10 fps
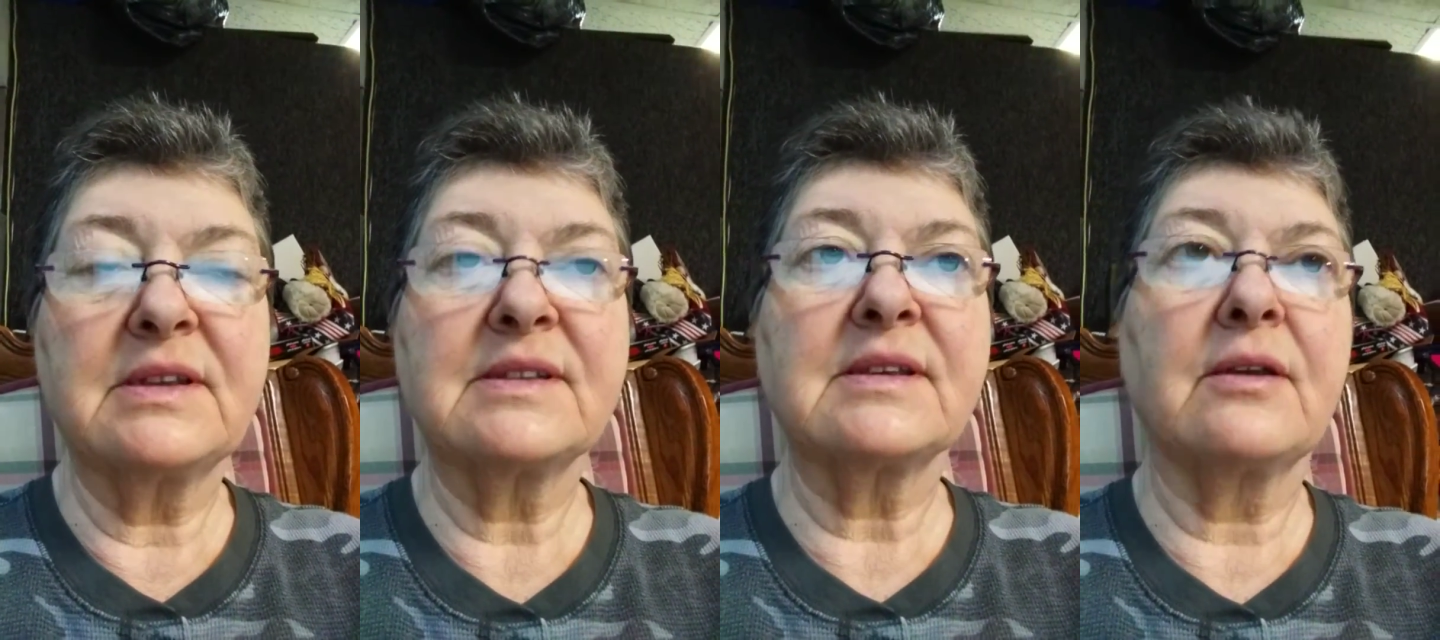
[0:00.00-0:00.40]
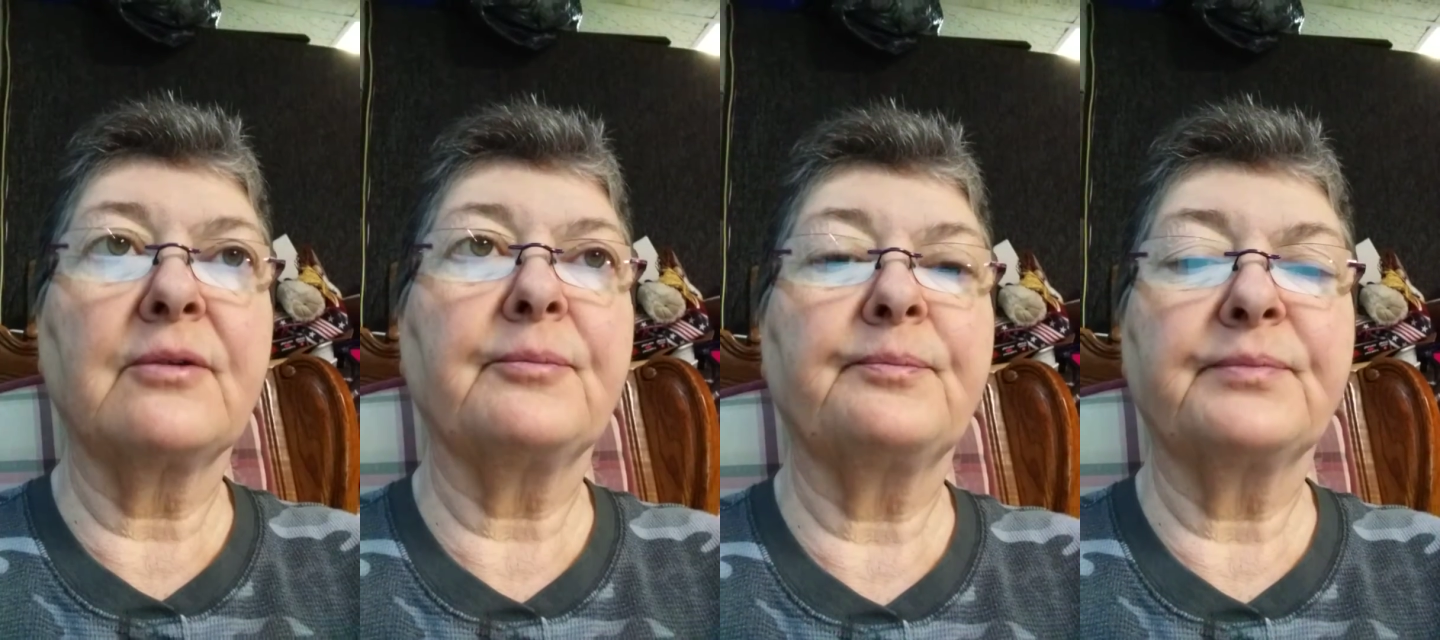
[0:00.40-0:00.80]
So
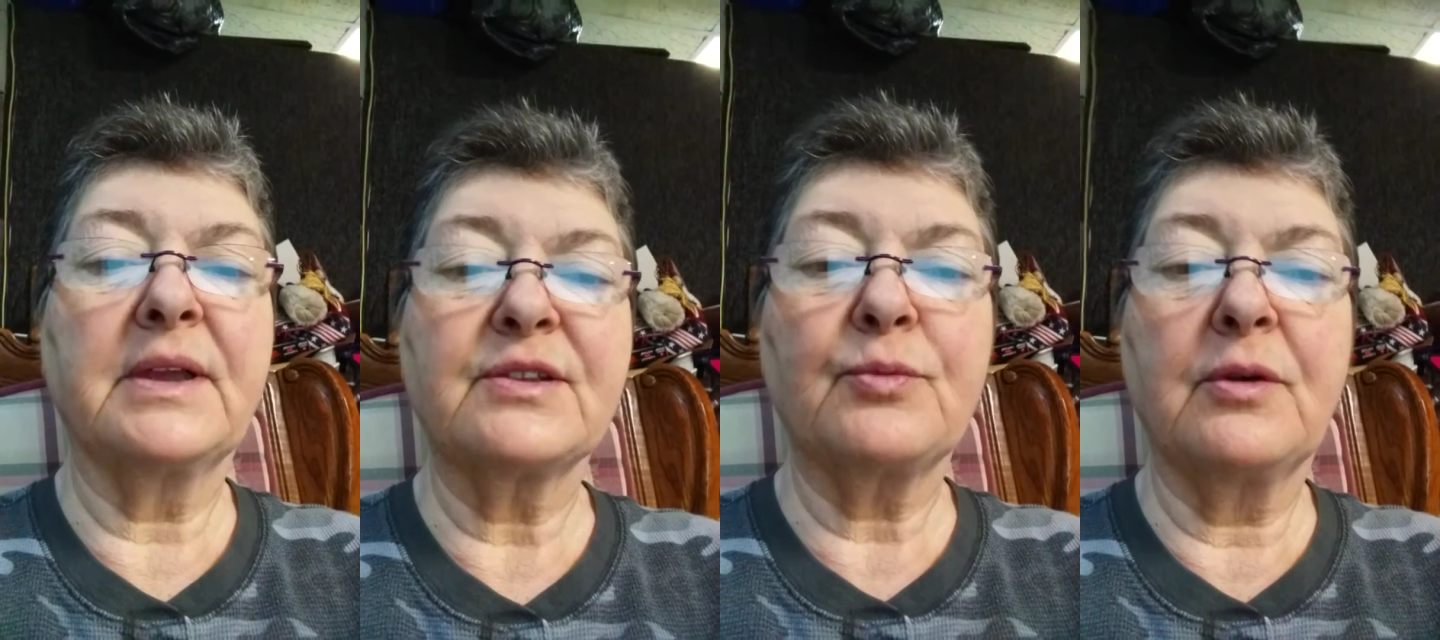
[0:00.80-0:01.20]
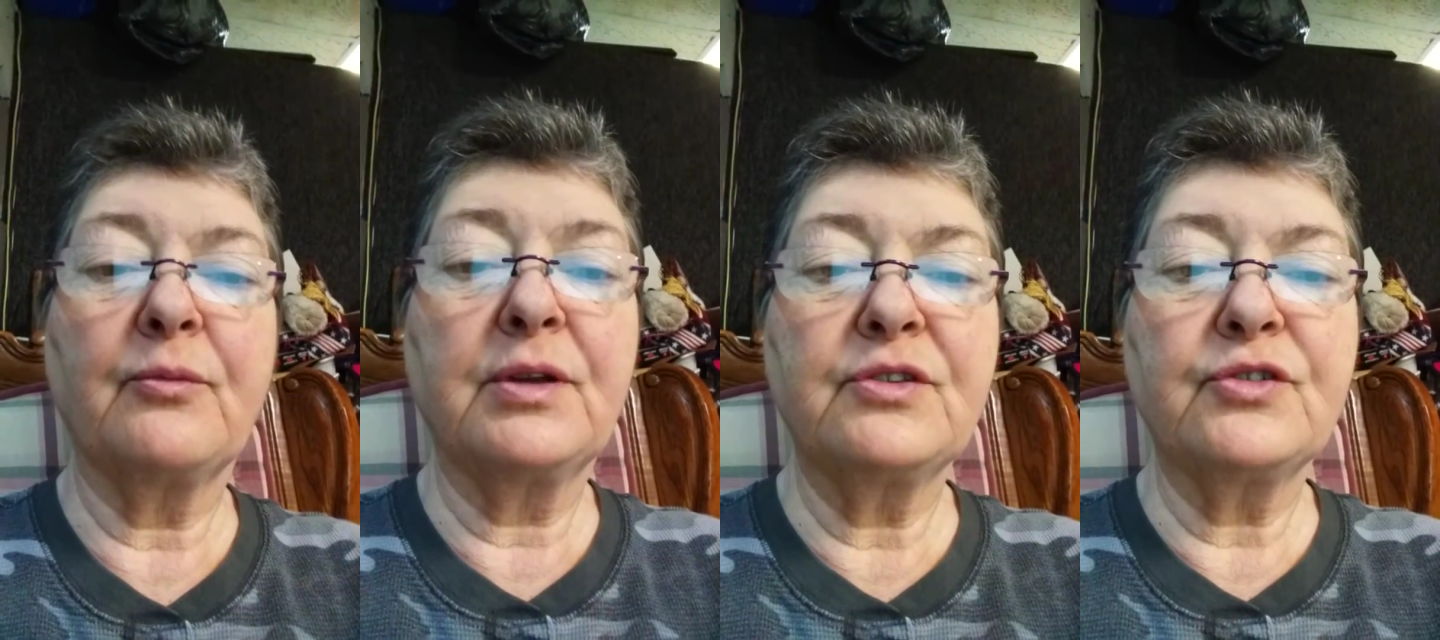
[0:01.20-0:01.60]
that's what
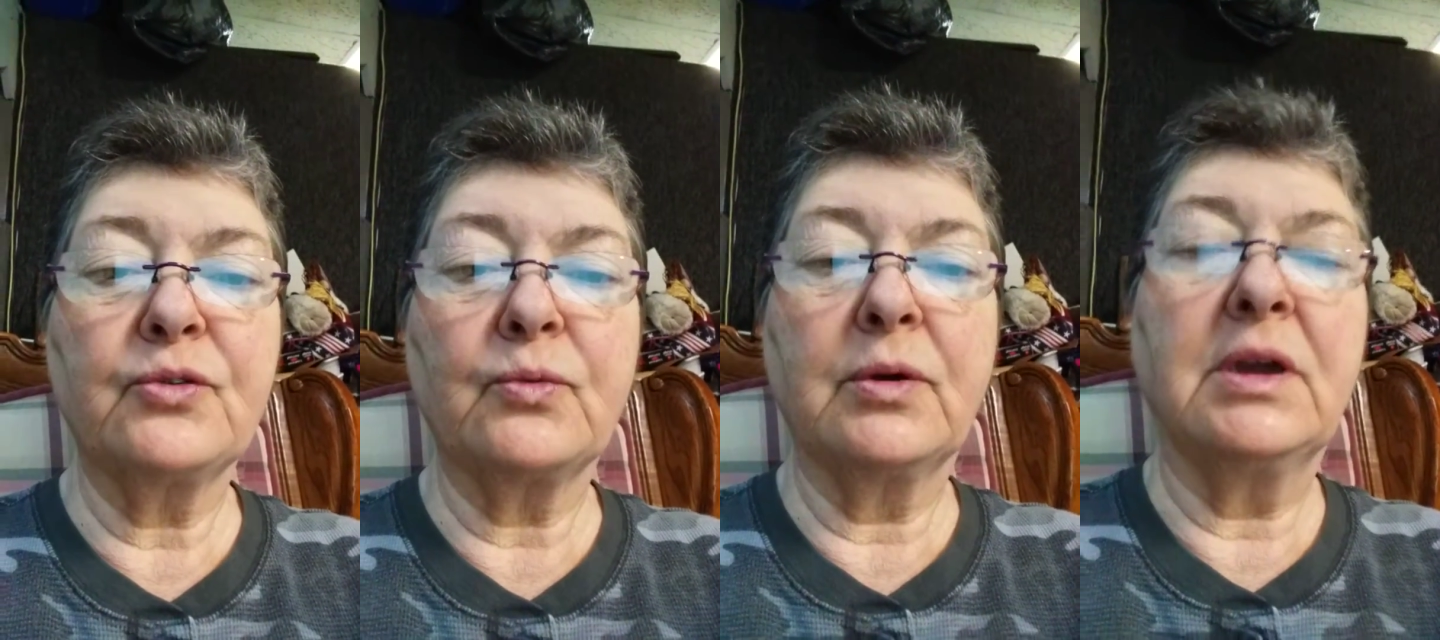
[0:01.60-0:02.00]
we do.